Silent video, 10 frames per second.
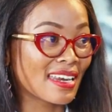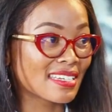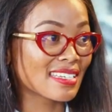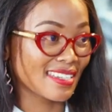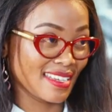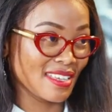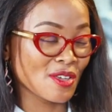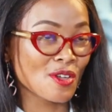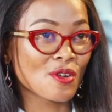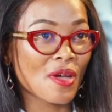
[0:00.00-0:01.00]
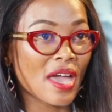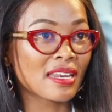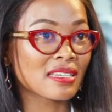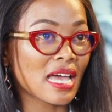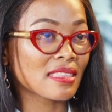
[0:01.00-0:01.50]
and, you know,
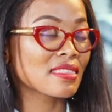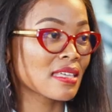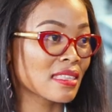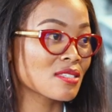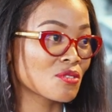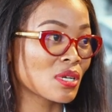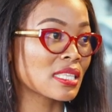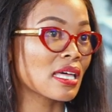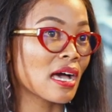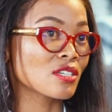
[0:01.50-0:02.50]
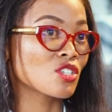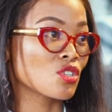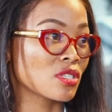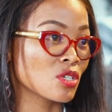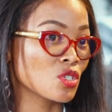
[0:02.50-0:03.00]
and I think that's really the
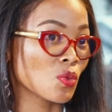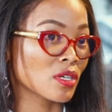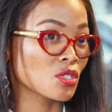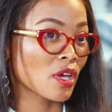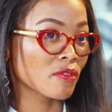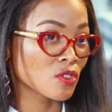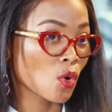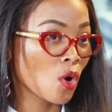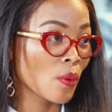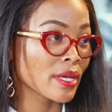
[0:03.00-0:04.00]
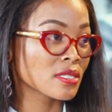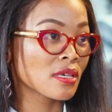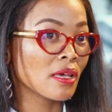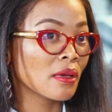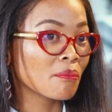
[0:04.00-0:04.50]
attitude mm. that you want to have to always
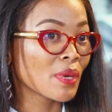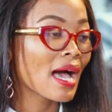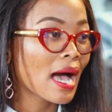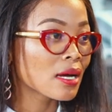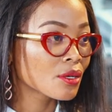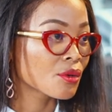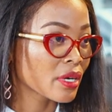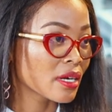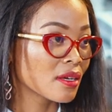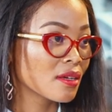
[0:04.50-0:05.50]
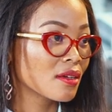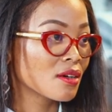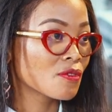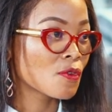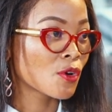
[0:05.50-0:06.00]
be hungry
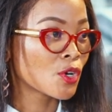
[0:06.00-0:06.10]
mm. for